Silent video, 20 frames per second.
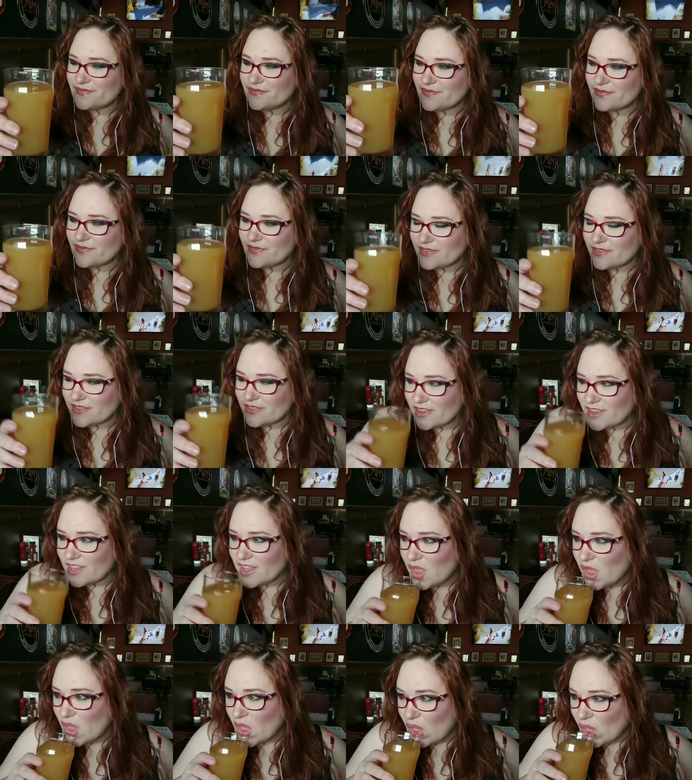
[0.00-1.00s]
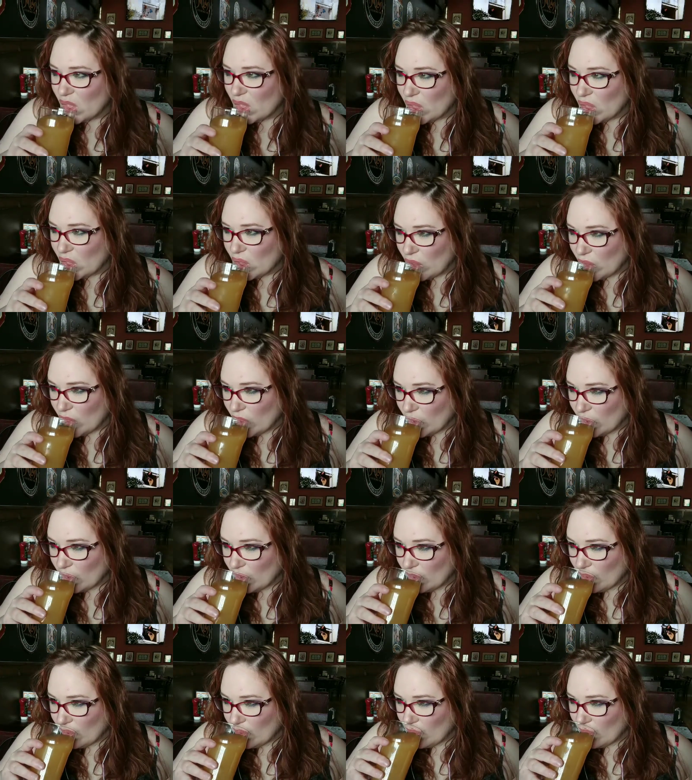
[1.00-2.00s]

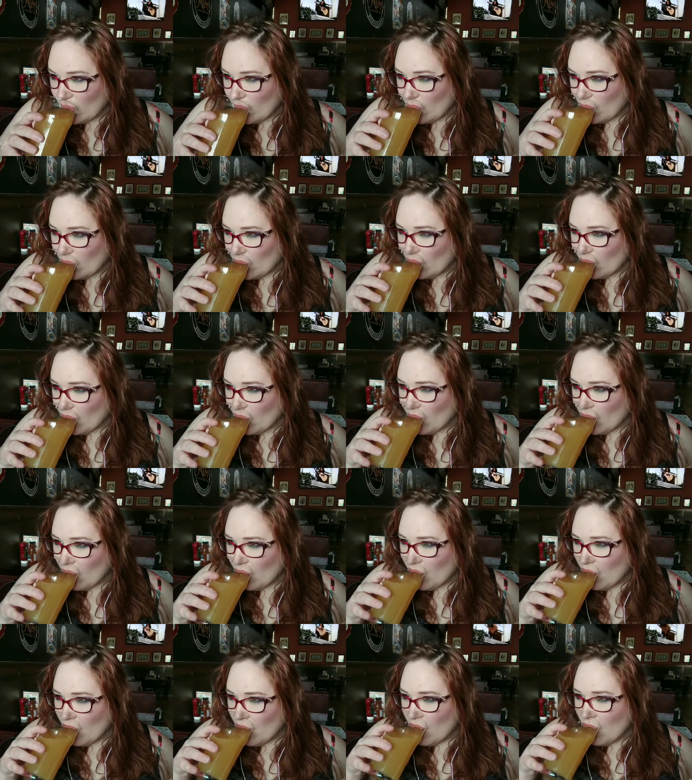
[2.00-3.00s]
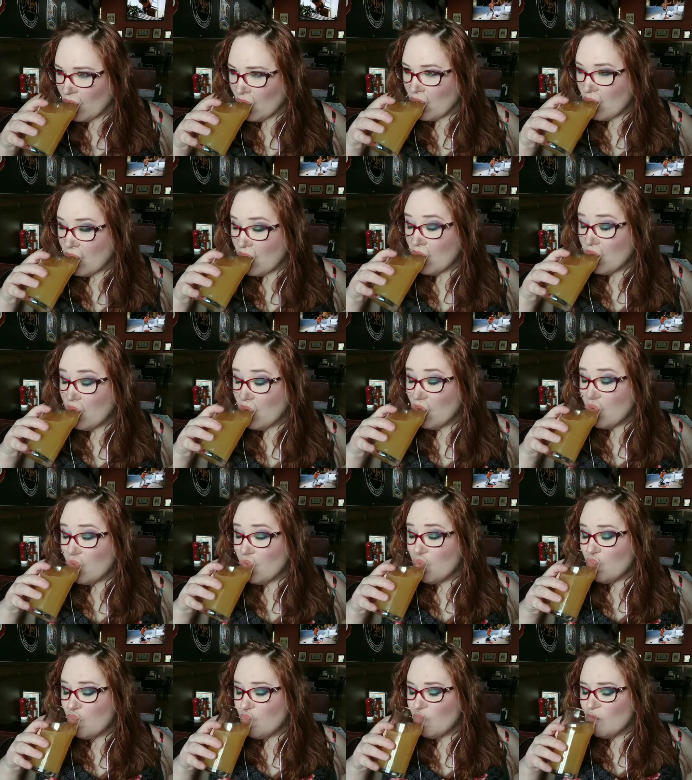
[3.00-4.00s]

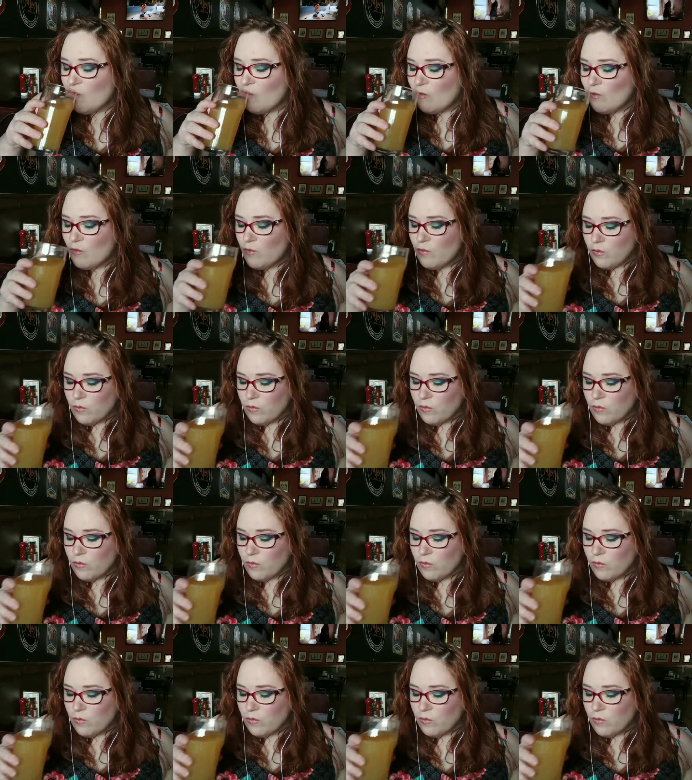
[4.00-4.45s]
(silence)